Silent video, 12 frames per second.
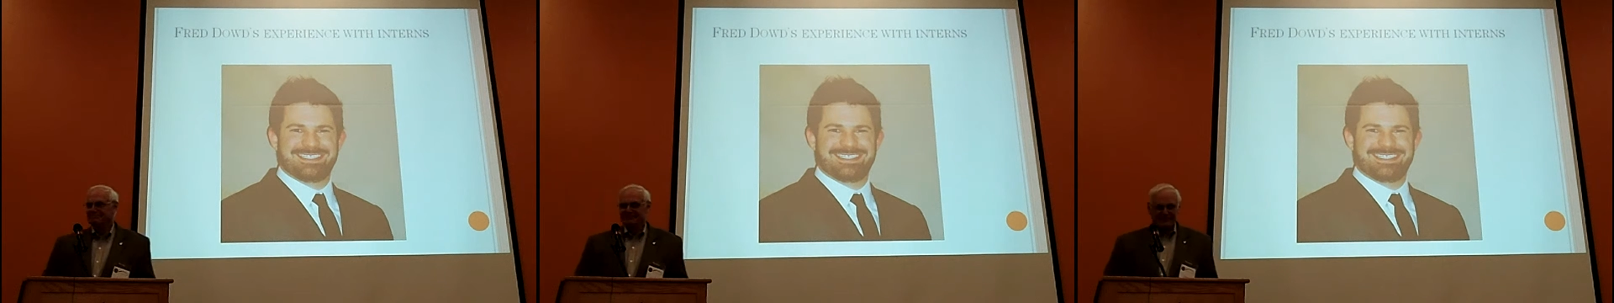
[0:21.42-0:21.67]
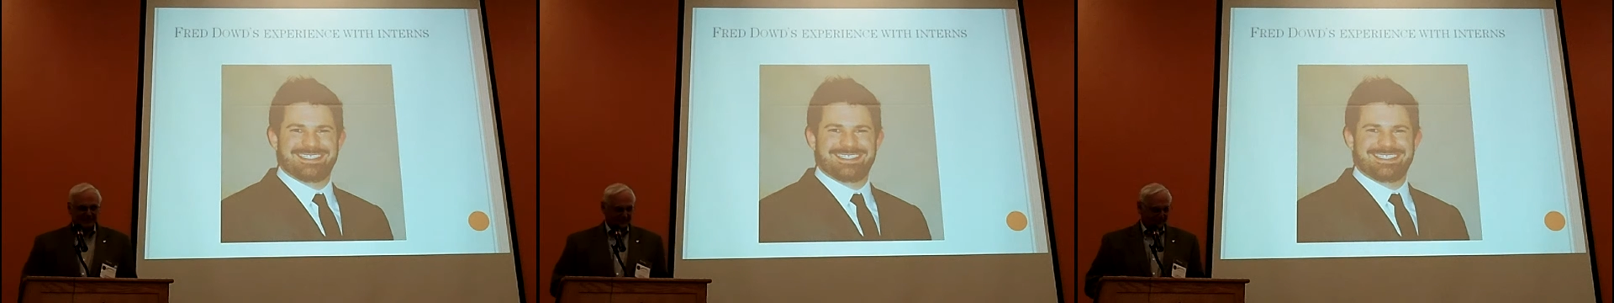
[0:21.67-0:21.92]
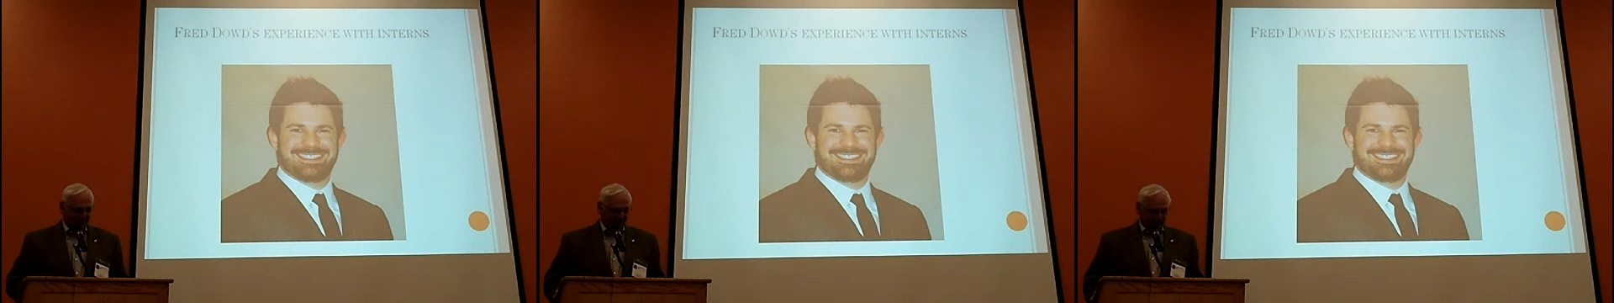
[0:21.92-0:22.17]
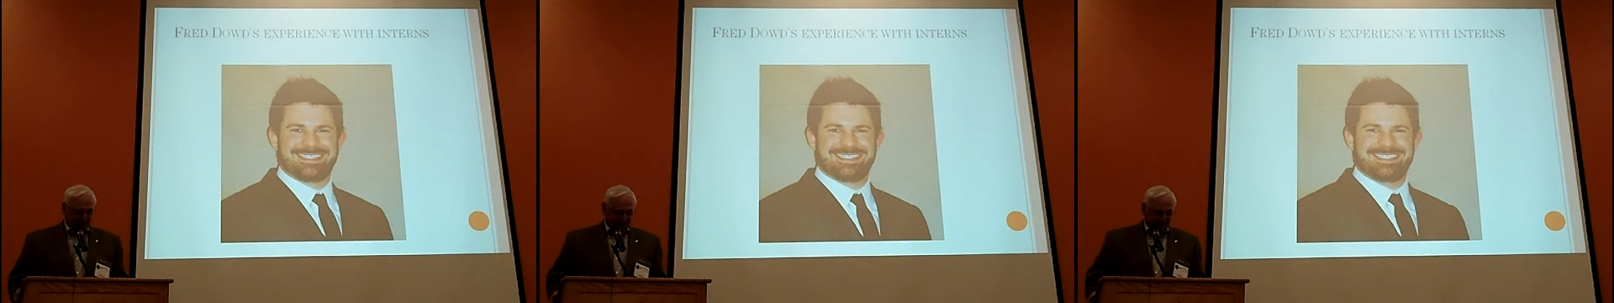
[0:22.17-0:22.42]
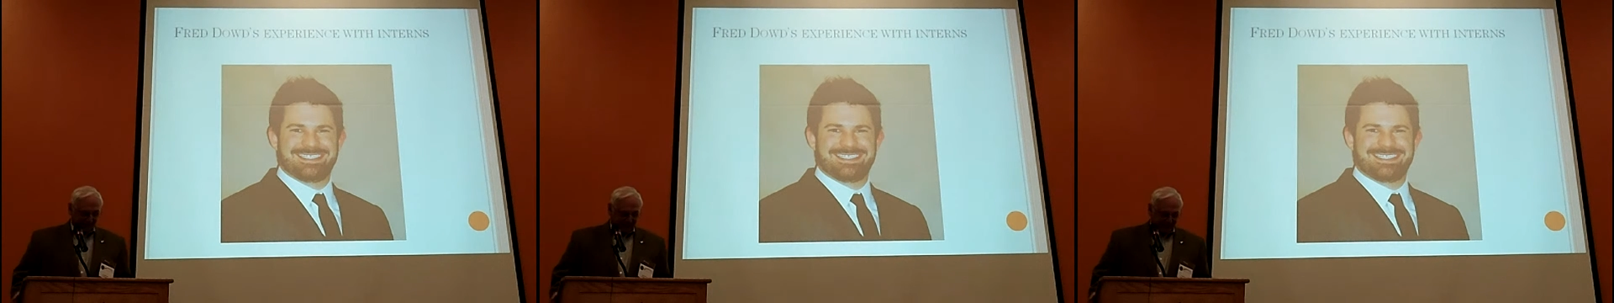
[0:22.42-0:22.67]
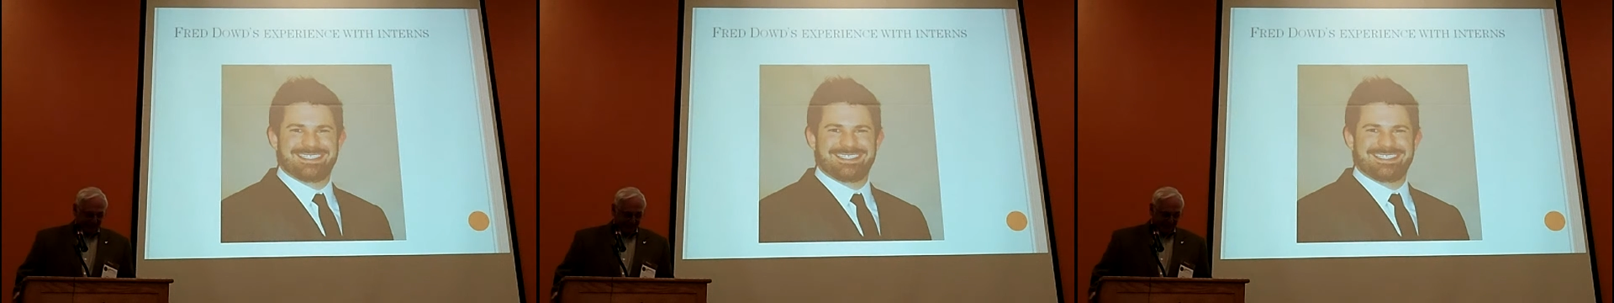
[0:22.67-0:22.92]

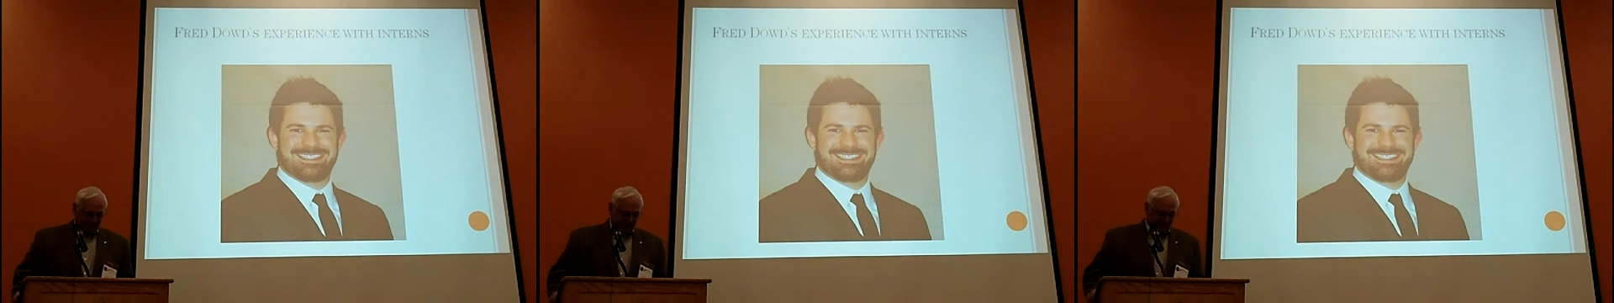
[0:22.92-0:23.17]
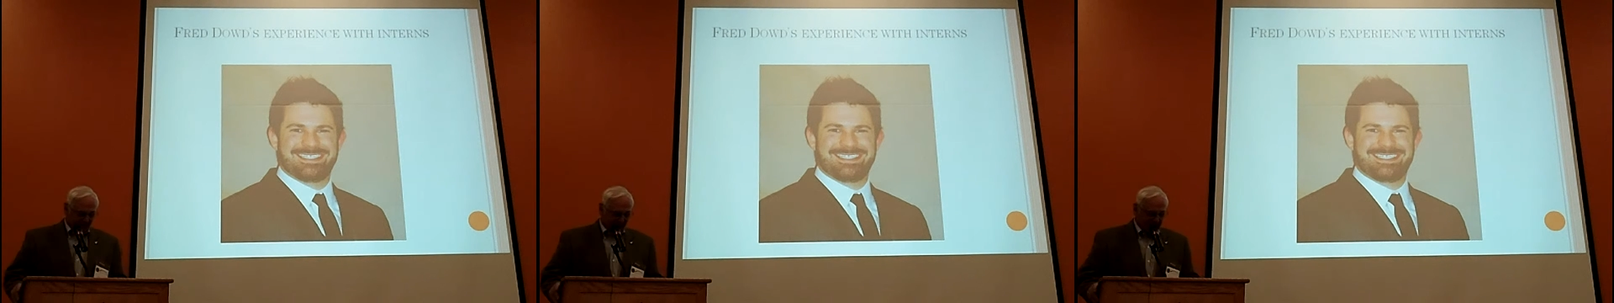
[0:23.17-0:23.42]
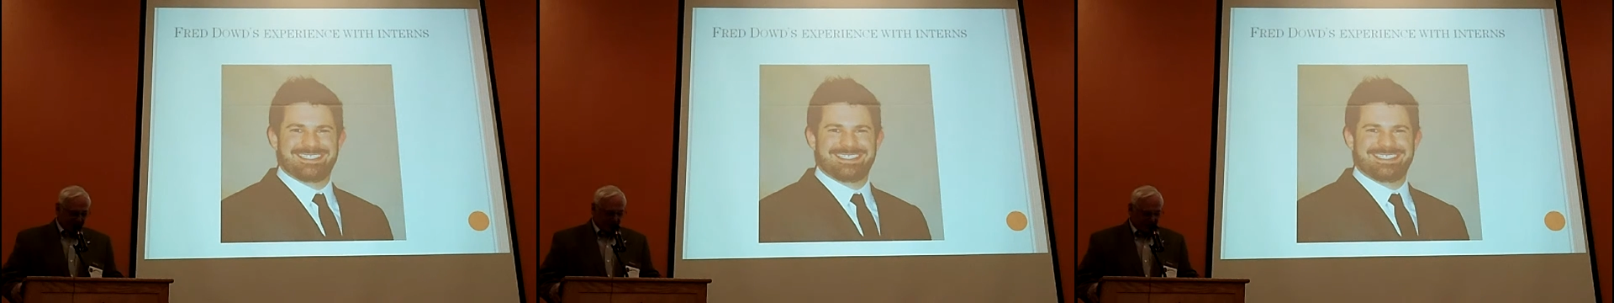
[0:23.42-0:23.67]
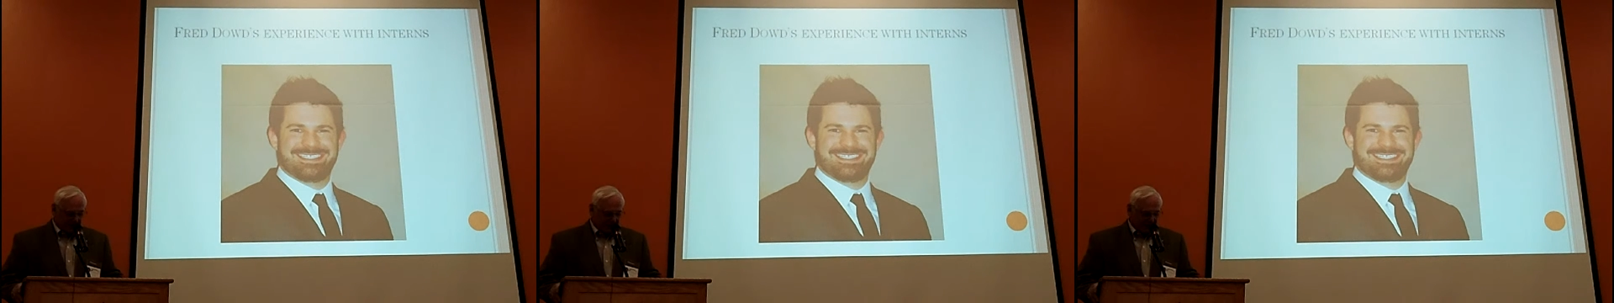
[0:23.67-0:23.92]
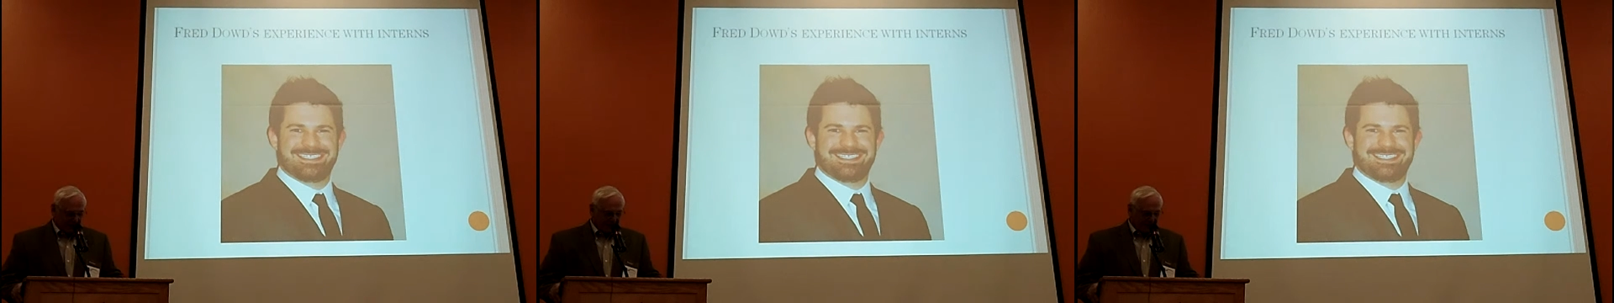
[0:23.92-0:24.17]
[no speech]